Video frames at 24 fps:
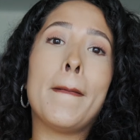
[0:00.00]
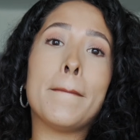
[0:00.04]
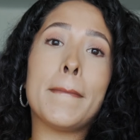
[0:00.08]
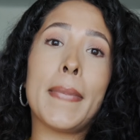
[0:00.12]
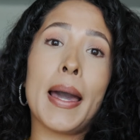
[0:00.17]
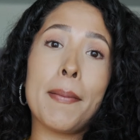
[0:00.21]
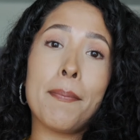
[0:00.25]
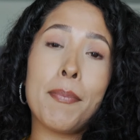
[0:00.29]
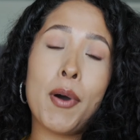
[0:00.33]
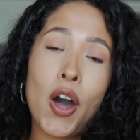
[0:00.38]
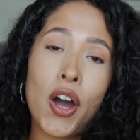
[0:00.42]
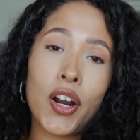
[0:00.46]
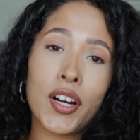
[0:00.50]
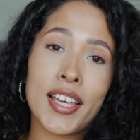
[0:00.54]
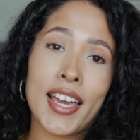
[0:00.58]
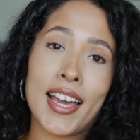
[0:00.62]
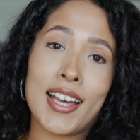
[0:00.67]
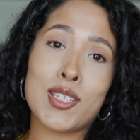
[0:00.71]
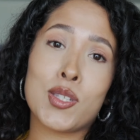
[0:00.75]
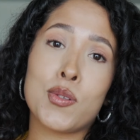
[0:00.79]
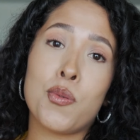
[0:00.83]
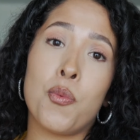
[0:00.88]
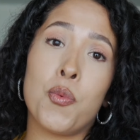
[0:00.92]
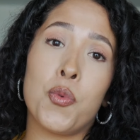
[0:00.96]
My
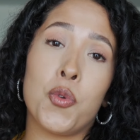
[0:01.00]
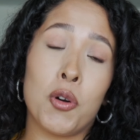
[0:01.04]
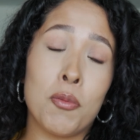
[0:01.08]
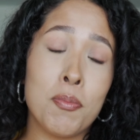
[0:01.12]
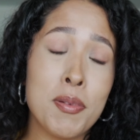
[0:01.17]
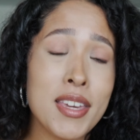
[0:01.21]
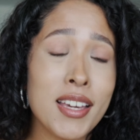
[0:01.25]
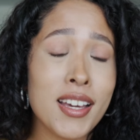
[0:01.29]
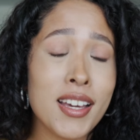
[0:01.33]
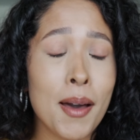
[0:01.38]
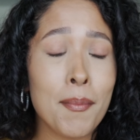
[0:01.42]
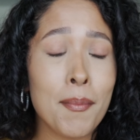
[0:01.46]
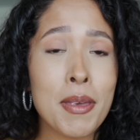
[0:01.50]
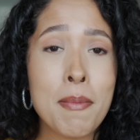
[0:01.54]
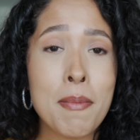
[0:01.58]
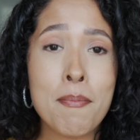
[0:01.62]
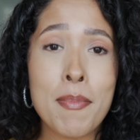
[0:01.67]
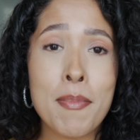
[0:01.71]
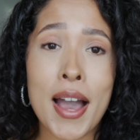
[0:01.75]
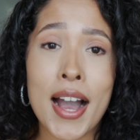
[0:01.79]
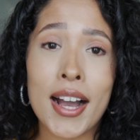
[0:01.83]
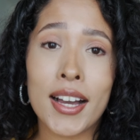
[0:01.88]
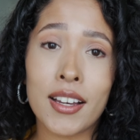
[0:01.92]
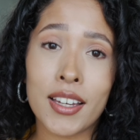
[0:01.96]
podcast will be coming
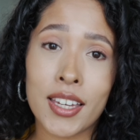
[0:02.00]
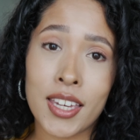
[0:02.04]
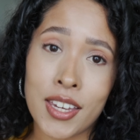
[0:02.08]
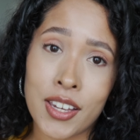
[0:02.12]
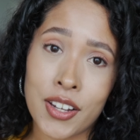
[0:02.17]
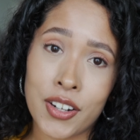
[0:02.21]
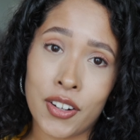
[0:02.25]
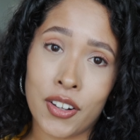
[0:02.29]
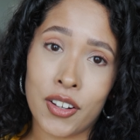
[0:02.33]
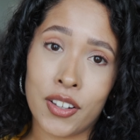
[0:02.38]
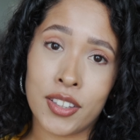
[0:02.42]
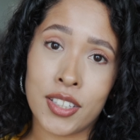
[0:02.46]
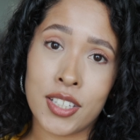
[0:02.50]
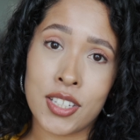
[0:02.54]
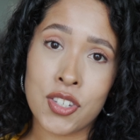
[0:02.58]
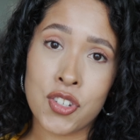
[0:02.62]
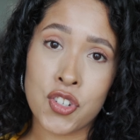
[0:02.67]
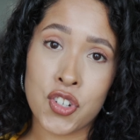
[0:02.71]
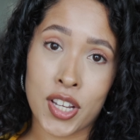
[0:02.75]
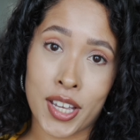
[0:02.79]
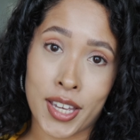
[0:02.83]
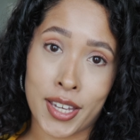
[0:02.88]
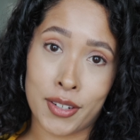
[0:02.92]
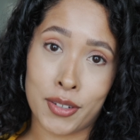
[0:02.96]
back here on this
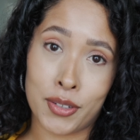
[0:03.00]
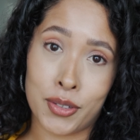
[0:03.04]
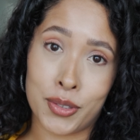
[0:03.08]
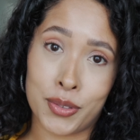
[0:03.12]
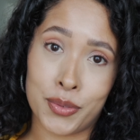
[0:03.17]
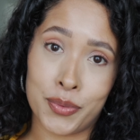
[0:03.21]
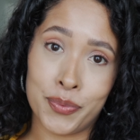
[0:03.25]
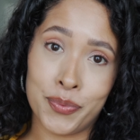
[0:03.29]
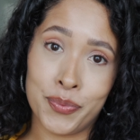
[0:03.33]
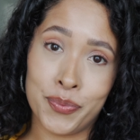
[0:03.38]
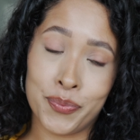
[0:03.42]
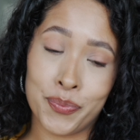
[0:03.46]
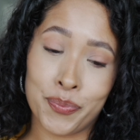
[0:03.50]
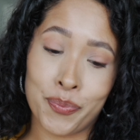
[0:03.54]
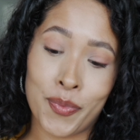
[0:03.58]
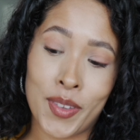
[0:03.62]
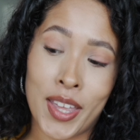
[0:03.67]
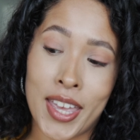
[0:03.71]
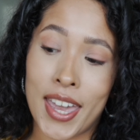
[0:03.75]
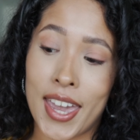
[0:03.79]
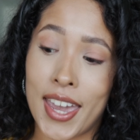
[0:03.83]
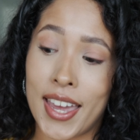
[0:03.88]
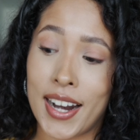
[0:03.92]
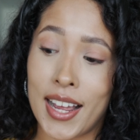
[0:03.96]
channel.
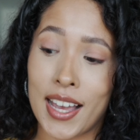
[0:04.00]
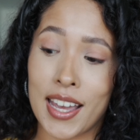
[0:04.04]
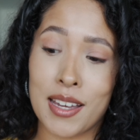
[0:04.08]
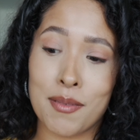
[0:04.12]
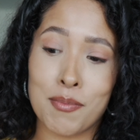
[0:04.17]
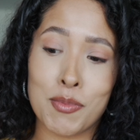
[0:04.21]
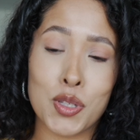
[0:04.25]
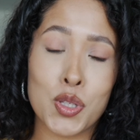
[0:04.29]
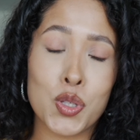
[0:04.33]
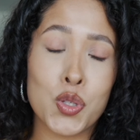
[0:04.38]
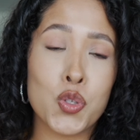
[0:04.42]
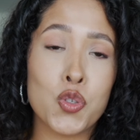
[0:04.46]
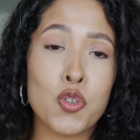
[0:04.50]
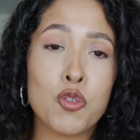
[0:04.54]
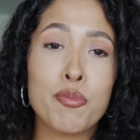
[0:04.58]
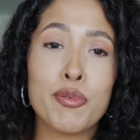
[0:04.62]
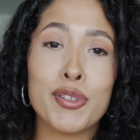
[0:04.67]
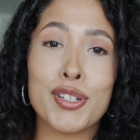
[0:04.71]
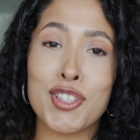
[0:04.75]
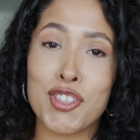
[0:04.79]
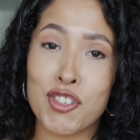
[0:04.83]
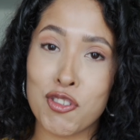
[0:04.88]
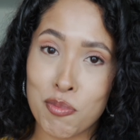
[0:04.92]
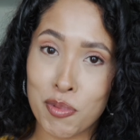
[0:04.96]
And I am super
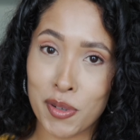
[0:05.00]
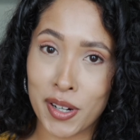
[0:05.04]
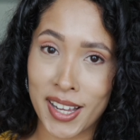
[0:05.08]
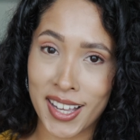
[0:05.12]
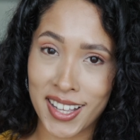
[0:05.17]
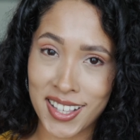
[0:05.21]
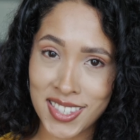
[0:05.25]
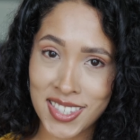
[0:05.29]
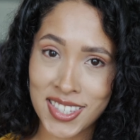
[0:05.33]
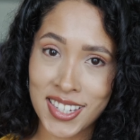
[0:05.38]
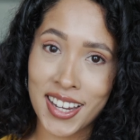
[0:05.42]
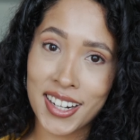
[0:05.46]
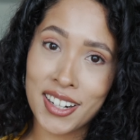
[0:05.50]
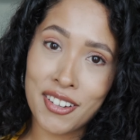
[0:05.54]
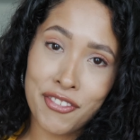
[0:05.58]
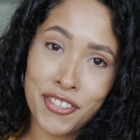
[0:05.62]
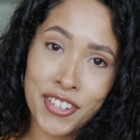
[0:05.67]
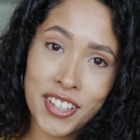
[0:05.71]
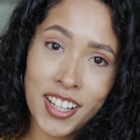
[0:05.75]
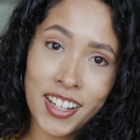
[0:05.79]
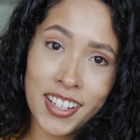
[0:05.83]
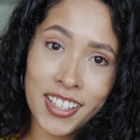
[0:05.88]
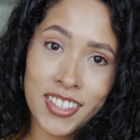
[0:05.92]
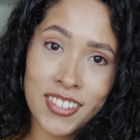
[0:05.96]
duper excited
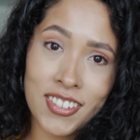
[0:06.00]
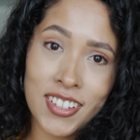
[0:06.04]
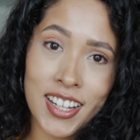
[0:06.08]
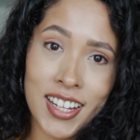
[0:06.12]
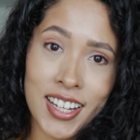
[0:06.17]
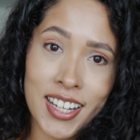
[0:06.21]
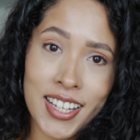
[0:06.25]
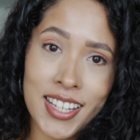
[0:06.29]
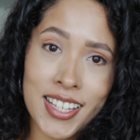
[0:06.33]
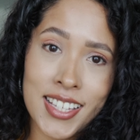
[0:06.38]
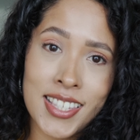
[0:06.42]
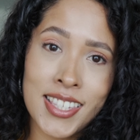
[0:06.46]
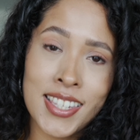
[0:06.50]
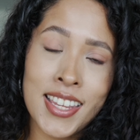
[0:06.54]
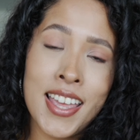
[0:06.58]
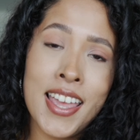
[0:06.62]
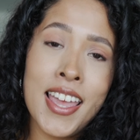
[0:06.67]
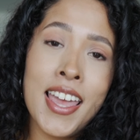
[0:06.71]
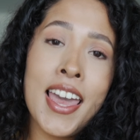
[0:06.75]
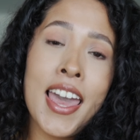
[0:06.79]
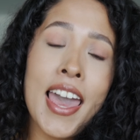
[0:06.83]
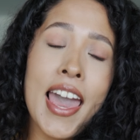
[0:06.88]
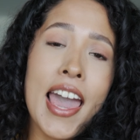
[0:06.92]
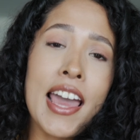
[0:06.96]
for that, you guys.
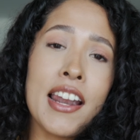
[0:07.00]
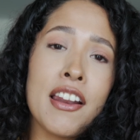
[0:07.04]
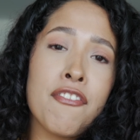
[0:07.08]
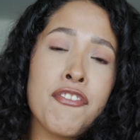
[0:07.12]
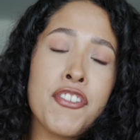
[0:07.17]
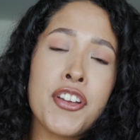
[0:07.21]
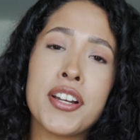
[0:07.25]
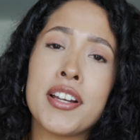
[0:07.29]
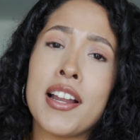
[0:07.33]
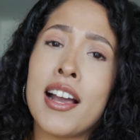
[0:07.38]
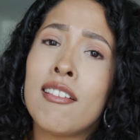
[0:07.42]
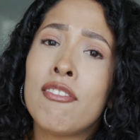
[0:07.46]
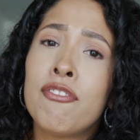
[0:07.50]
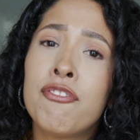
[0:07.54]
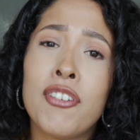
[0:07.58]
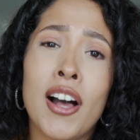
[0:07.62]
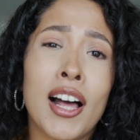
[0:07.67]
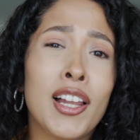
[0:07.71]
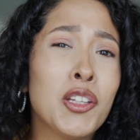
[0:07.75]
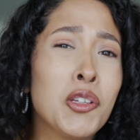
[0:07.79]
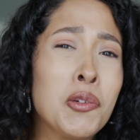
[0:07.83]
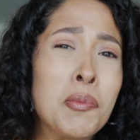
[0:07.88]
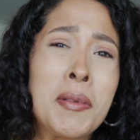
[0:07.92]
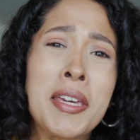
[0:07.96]
And if you're not
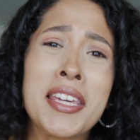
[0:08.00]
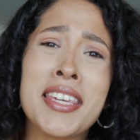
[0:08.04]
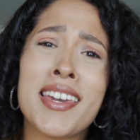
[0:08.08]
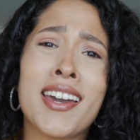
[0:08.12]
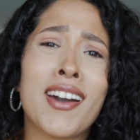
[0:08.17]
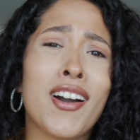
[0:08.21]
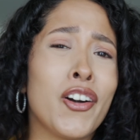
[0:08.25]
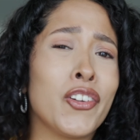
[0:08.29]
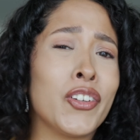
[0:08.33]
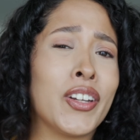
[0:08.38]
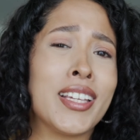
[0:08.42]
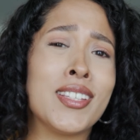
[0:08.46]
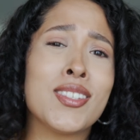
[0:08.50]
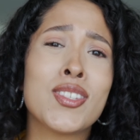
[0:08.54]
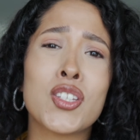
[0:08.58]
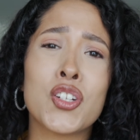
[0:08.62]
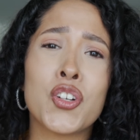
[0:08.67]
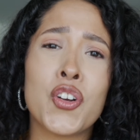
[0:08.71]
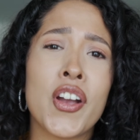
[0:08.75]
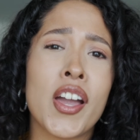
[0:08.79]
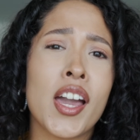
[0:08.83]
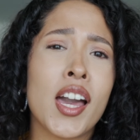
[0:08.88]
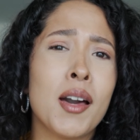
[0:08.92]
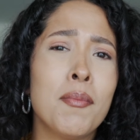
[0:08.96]
following me yet on
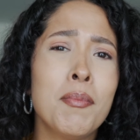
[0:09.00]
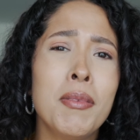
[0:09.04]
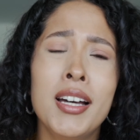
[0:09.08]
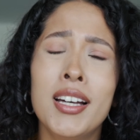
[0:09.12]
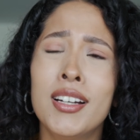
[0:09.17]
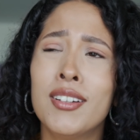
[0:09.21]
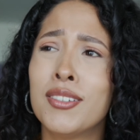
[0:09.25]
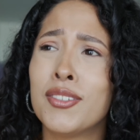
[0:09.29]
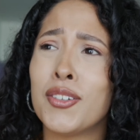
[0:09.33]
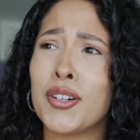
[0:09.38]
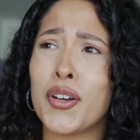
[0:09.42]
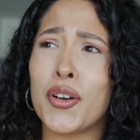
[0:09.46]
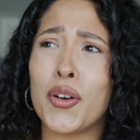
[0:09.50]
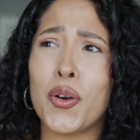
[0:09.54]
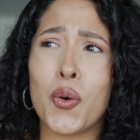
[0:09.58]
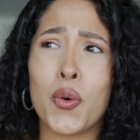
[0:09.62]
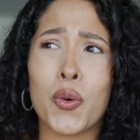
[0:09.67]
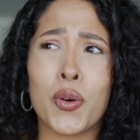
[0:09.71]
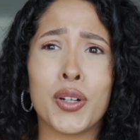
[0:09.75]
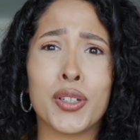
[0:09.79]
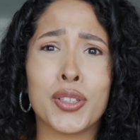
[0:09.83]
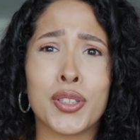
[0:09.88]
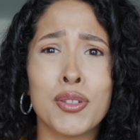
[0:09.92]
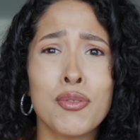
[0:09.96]
Instagram
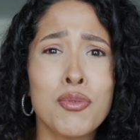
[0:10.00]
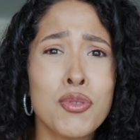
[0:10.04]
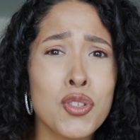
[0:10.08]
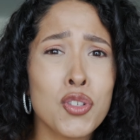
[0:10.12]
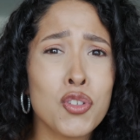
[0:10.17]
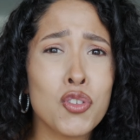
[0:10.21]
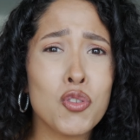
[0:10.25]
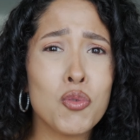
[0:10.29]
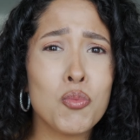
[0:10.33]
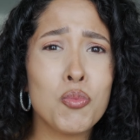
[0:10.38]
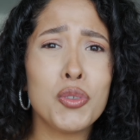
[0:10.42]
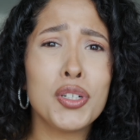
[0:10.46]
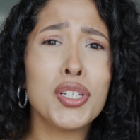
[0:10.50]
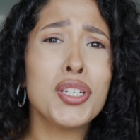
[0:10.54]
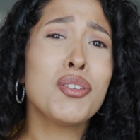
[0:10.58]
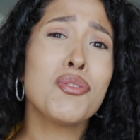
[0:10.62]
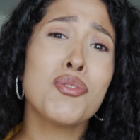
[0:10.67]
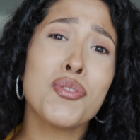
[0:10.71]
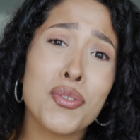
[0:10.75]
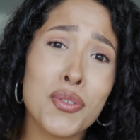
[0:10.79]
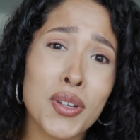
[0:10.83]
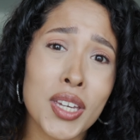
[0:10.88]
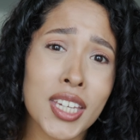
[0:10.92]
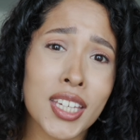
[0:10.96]
or on YouTube, what are you
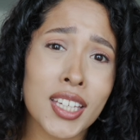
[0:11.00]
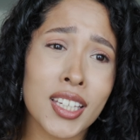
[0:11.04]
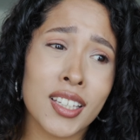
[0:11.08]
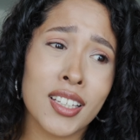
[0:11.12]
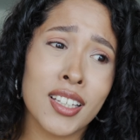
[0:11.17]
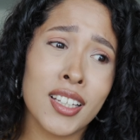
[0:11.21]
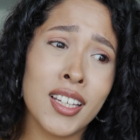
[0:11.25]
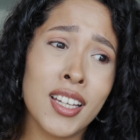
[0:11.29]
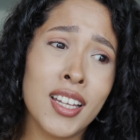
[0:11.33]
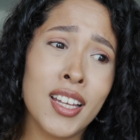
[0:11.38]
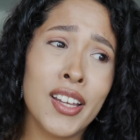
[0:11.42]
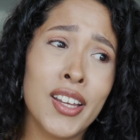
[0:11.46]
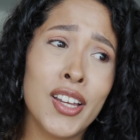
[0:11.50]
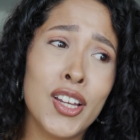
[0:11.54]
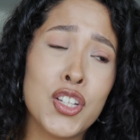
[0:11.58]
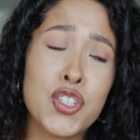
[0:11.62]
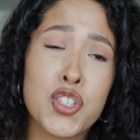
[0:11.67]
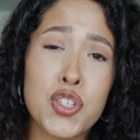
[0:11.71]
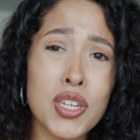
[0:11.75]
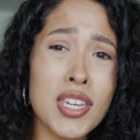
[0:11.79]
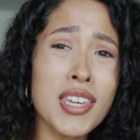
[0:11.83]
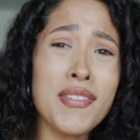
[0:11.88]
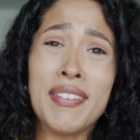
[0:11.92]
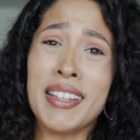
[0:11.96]
doing?
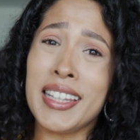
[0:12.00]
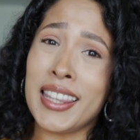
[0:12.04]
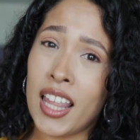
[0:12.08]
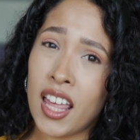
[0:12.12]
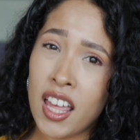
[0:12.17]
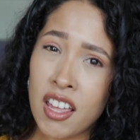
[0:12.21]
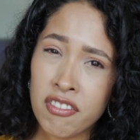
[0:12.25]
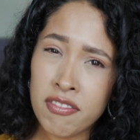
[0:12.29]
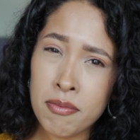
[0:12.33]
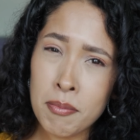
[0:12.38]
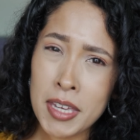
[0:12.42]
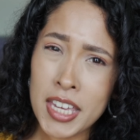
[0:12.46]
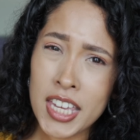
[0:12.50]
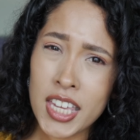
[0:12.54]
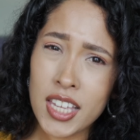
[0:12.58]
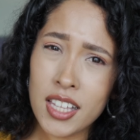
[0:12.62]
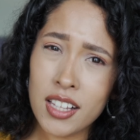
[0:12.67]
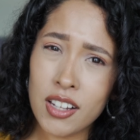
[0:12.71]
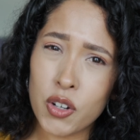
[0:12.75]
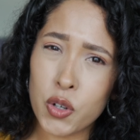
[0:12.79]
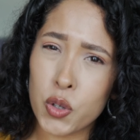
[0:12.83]
Do you even love me?